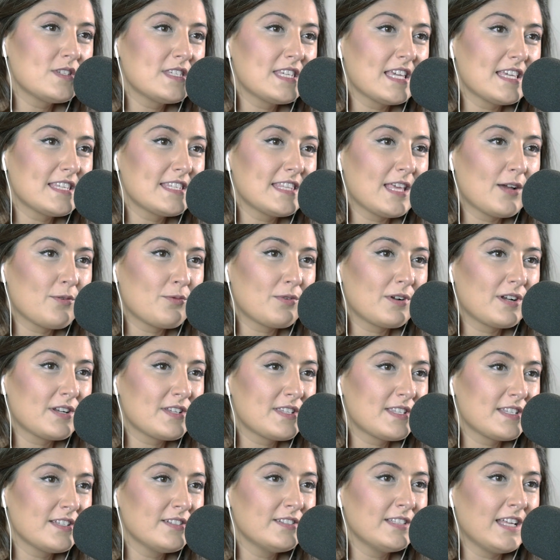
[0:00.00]
says that we're
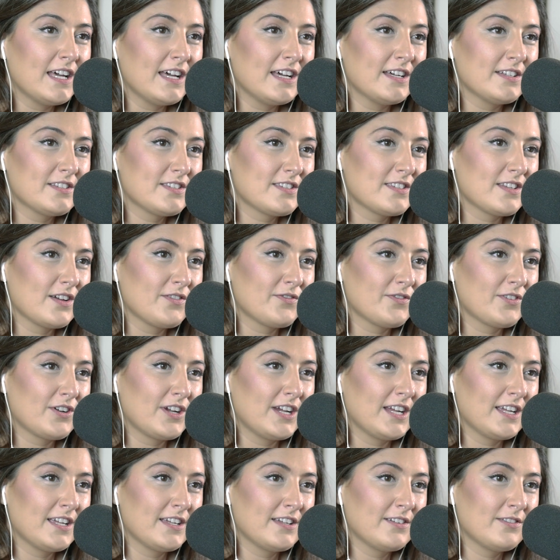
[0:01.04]
still not
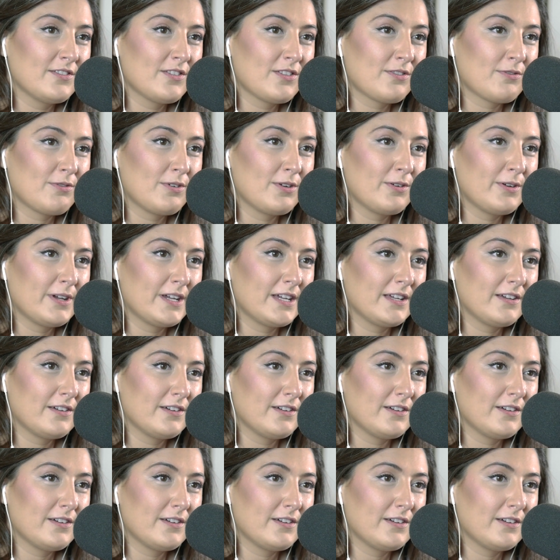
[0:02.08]
suffering through it?